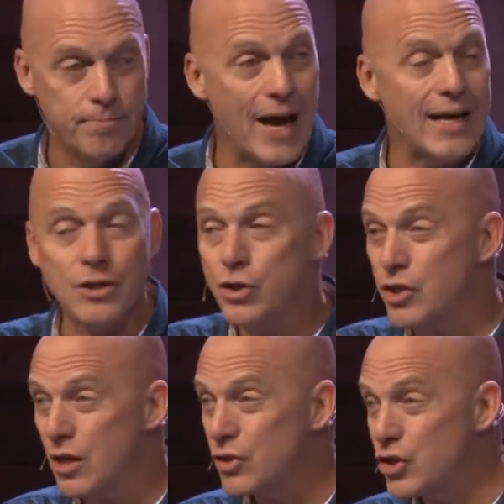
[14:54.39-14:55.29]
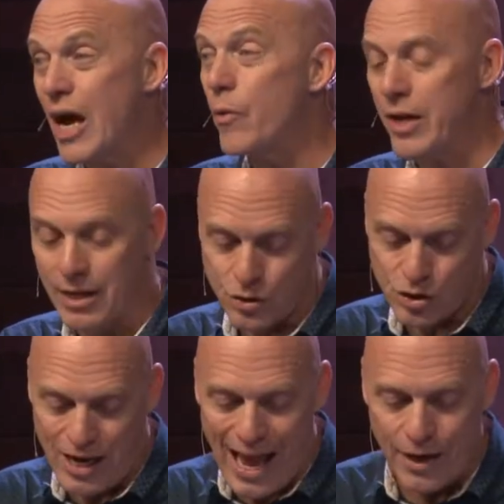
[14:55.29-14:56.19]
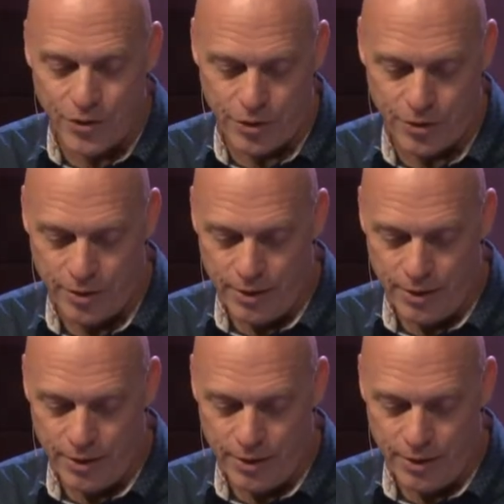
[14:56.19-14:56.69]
Banish shouting and slander